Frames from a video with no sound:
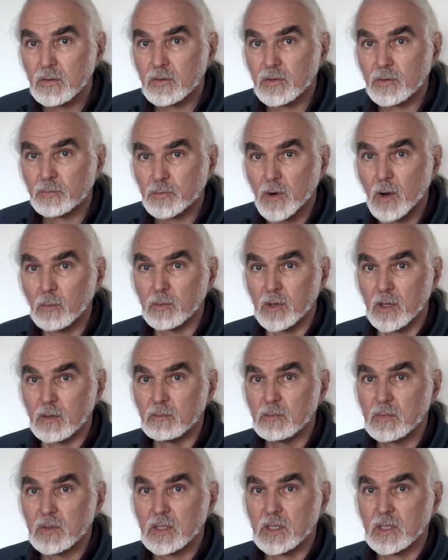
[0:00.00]
The
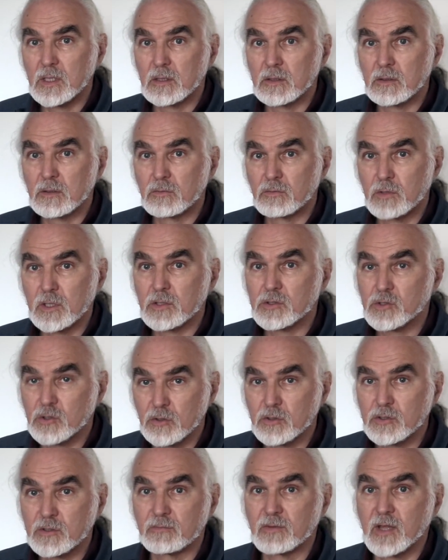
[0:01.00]
problem and the real
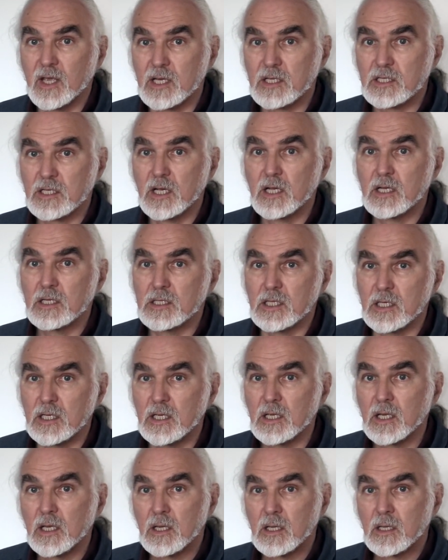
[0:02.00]
source of the
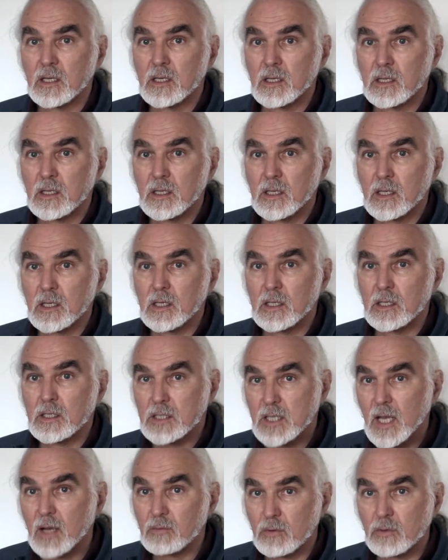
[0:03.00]
anxiety
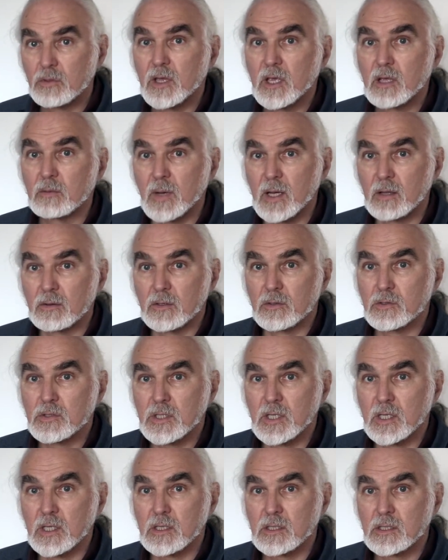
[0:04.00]
is how you think about those
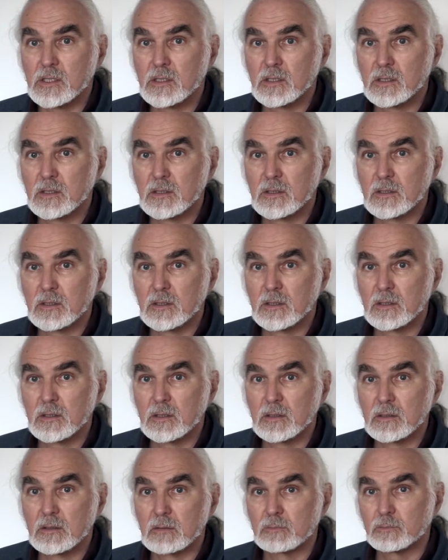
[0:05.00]
things.
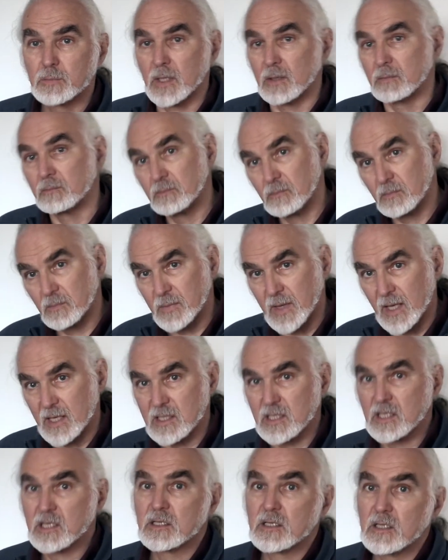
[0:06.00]
But
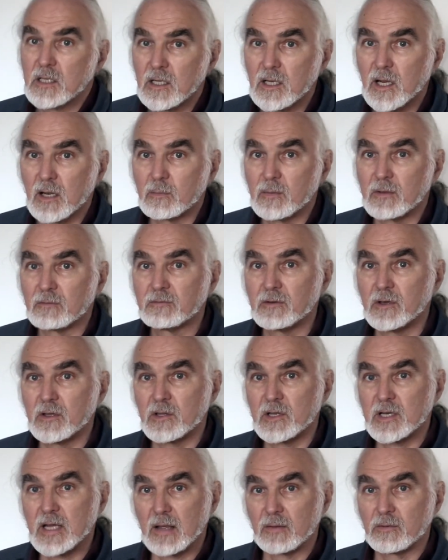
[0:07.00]
that's a little bit
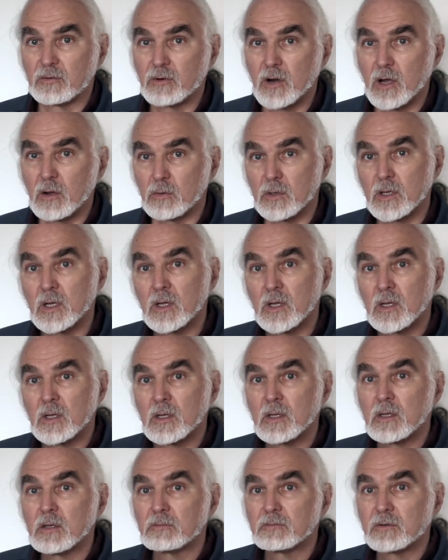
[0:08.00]
further down the road.
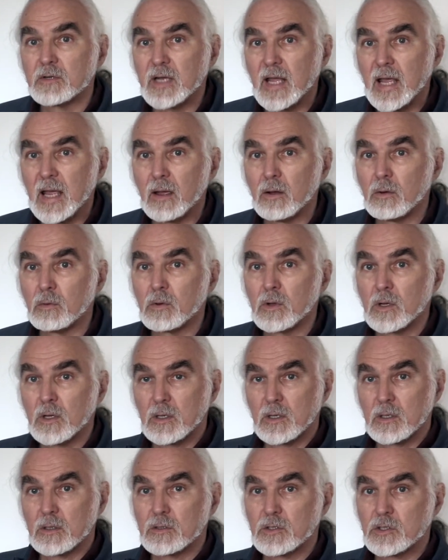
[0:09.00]
For now,
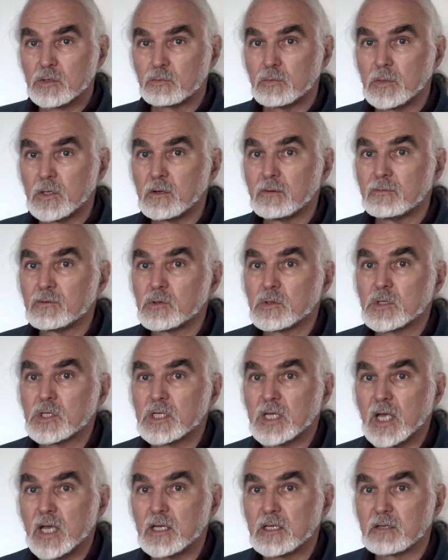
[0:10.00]
just move to a
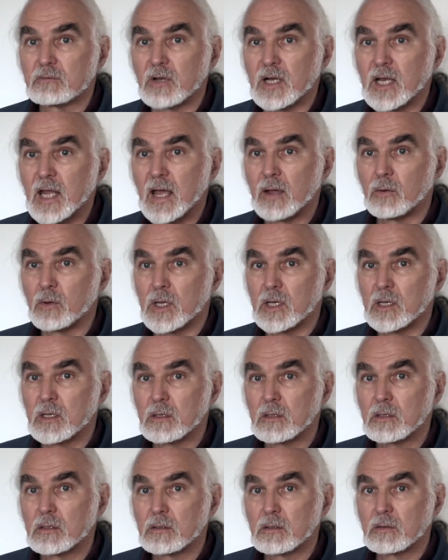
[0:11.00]
state of
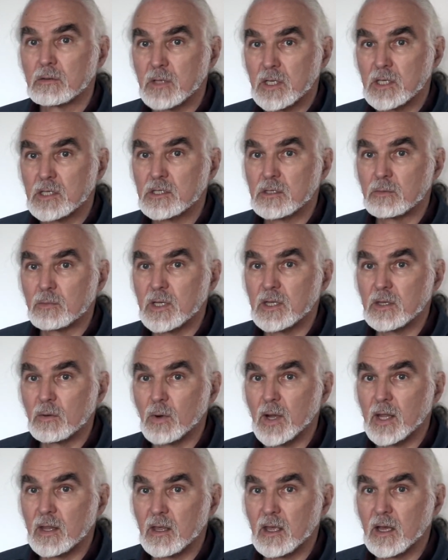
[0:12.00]
allowing things to be the
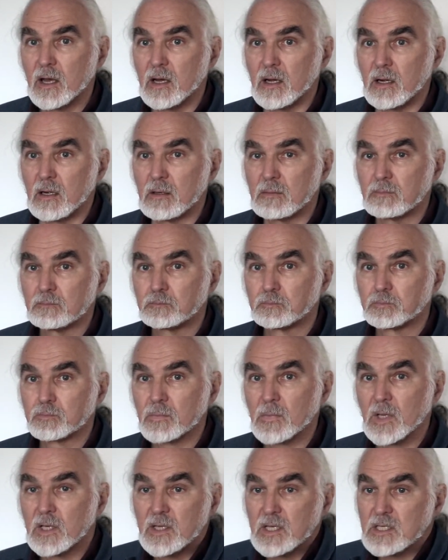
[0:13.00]
way they are.
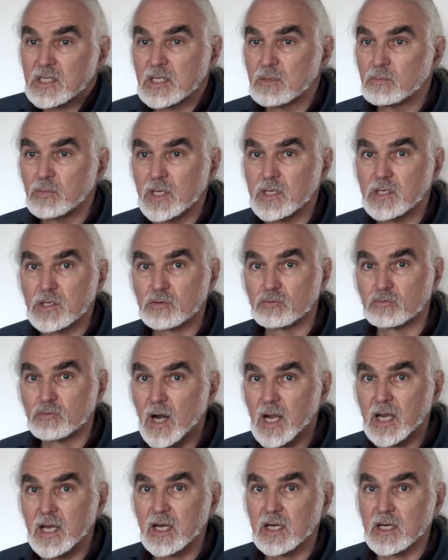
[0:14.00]
And that's simply just
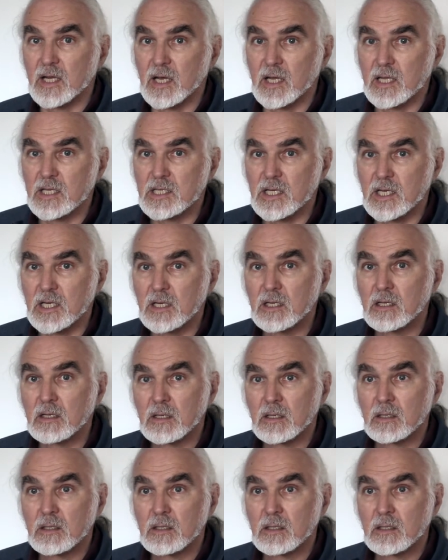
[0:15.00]
recognizing